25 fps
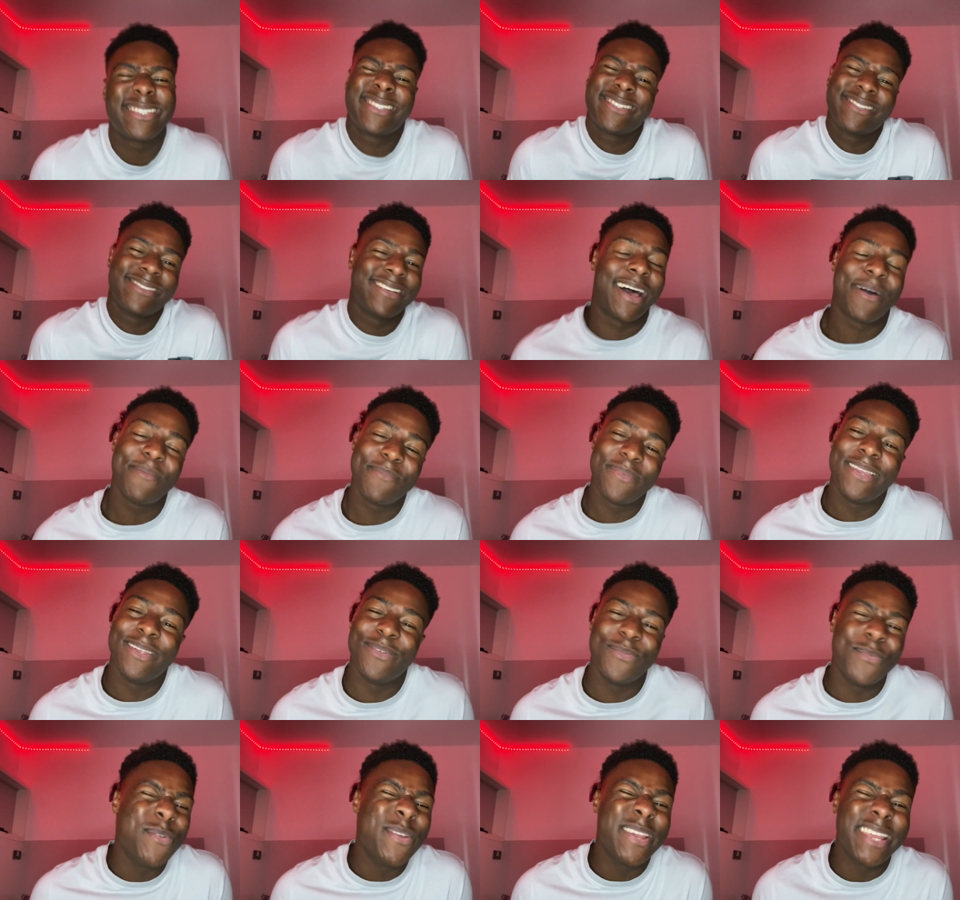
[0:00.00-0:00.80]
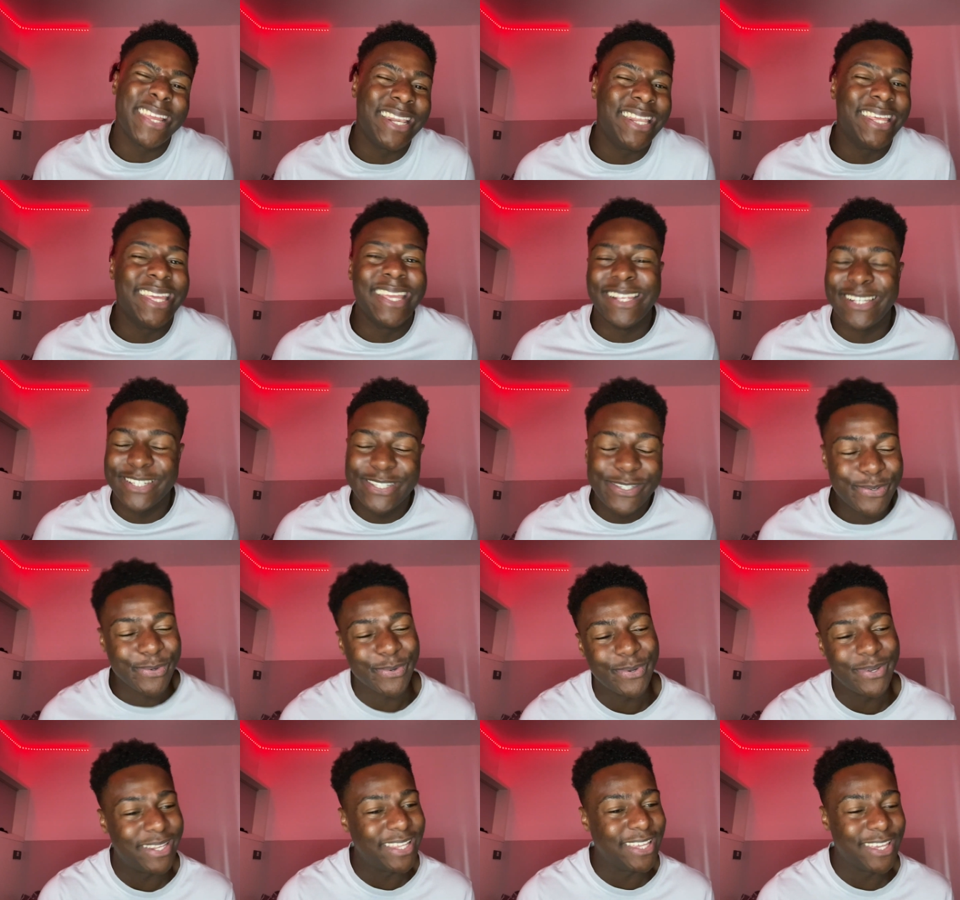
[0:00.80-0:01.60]
I mean, really and
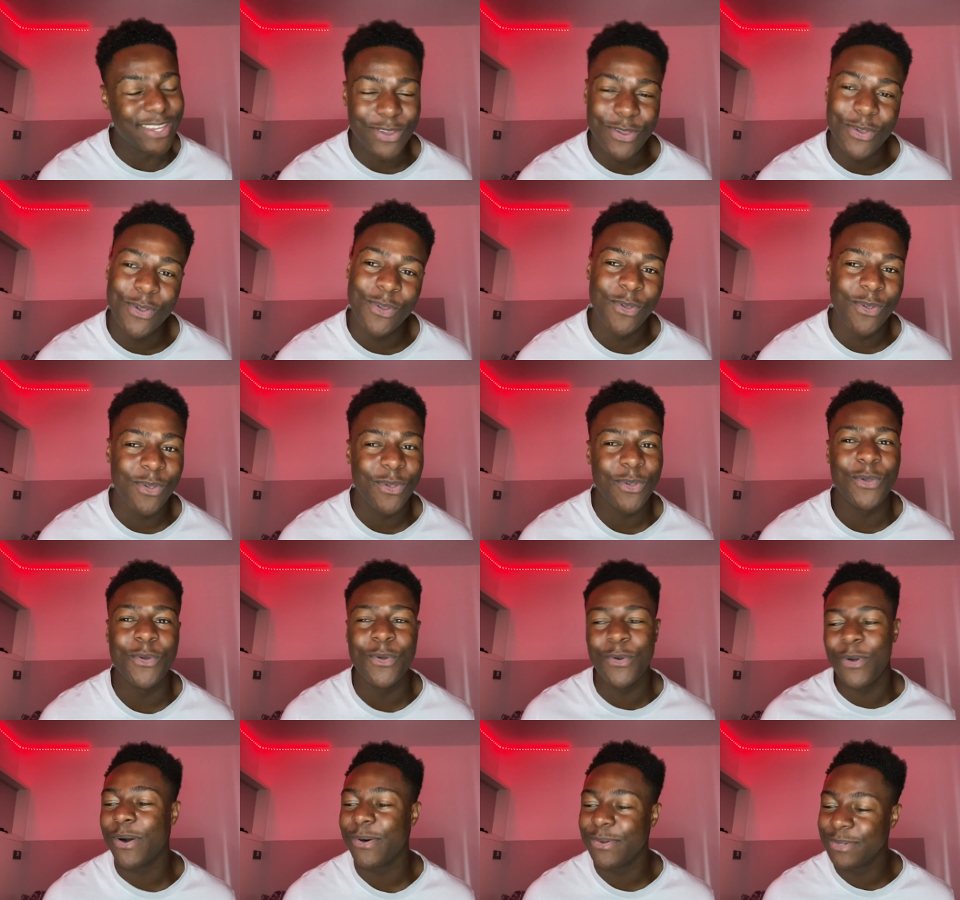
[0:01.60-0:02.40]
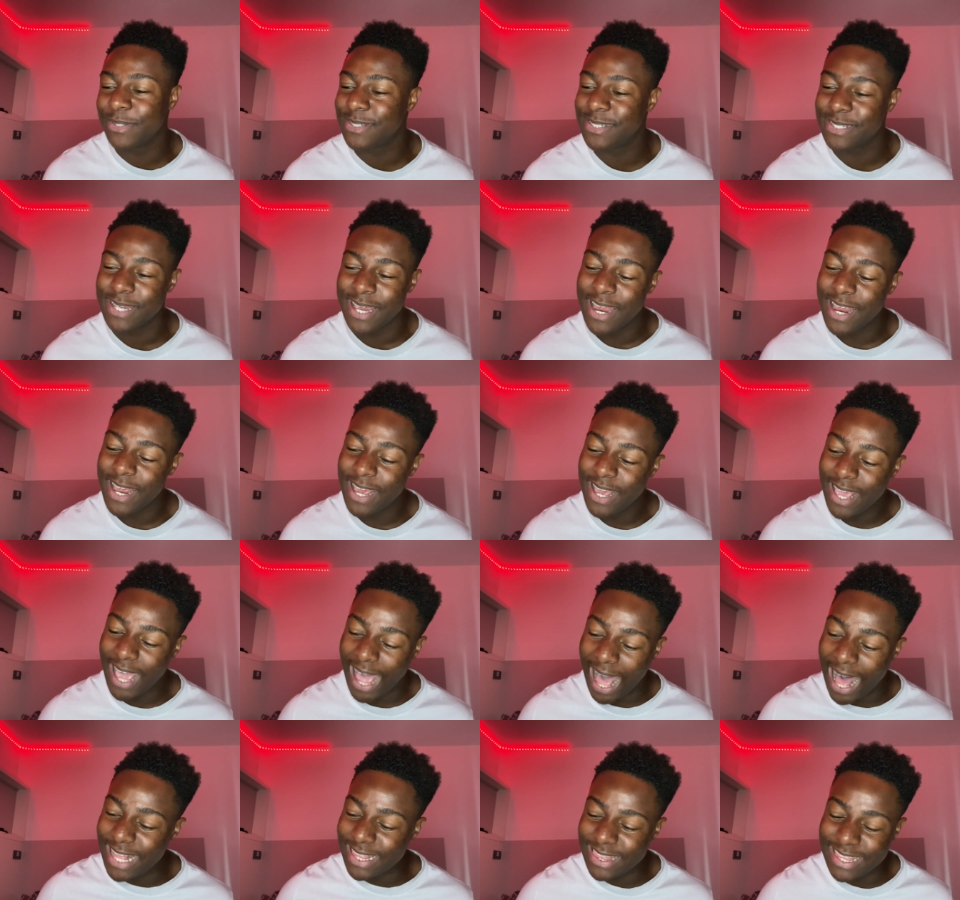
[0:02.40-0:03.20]
truly, who else
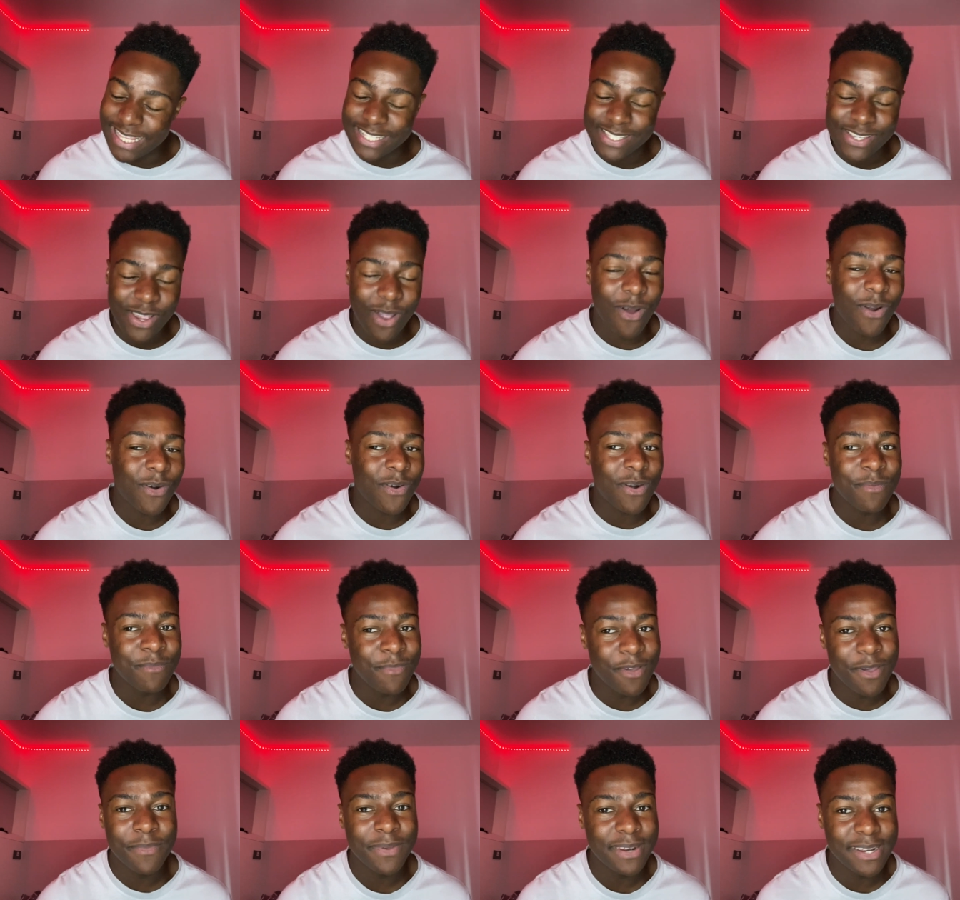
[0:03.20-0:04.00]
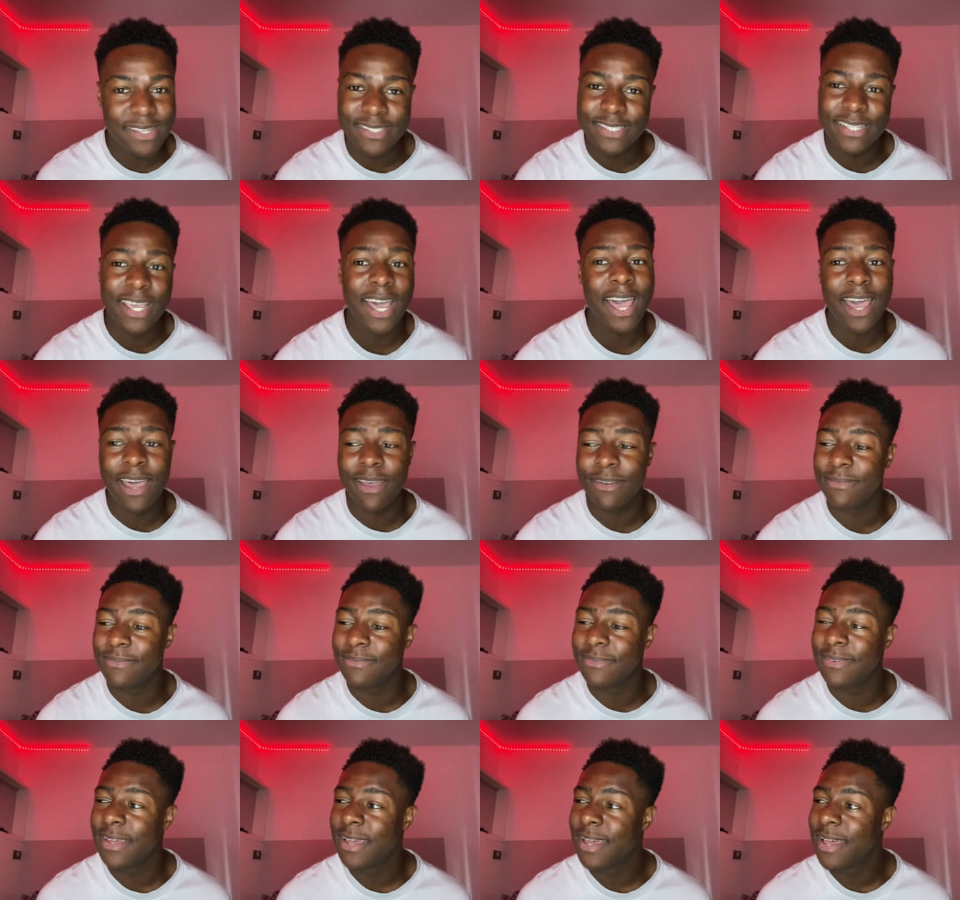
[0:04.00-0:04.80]
at this current moment in
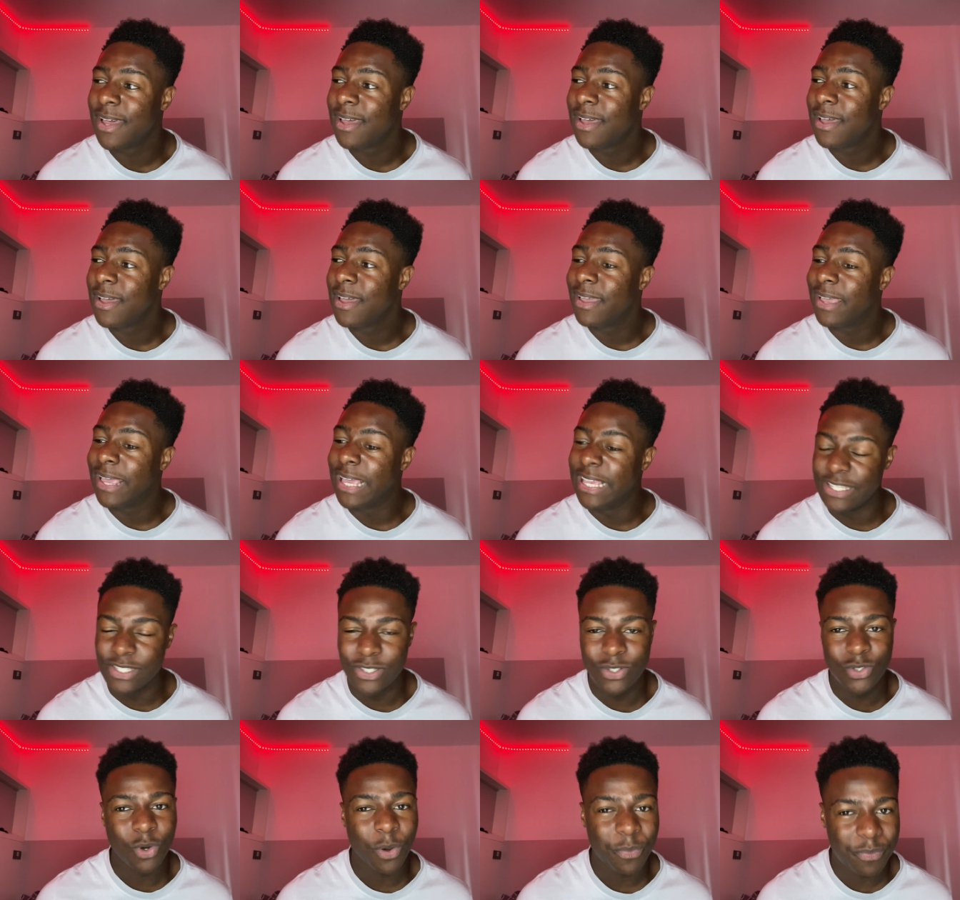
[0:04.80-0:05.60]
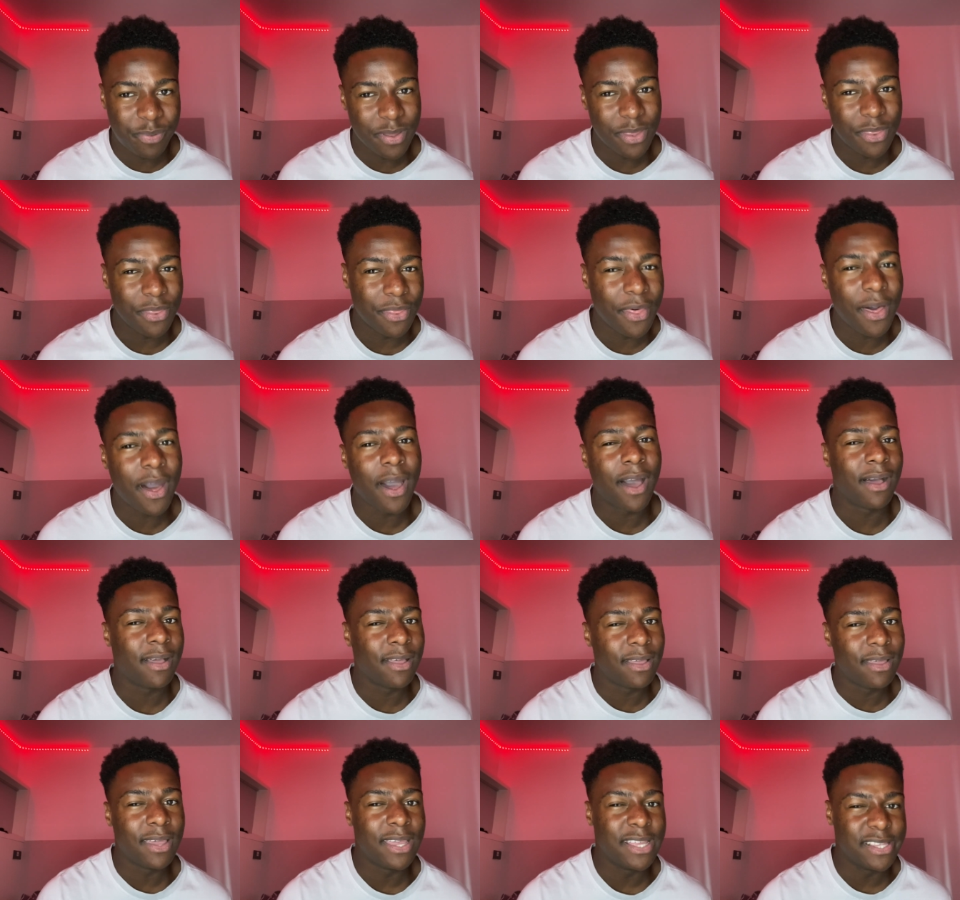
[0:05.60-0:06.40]
time is dropping that
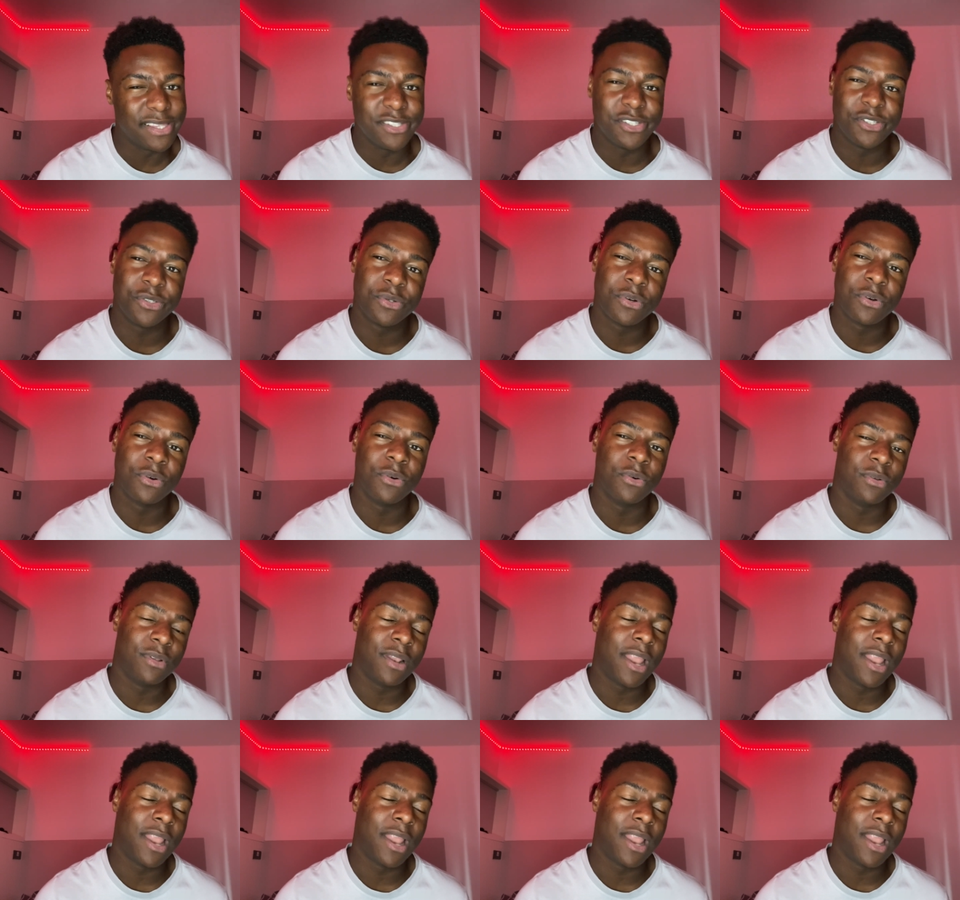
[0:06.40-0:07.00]
in drill?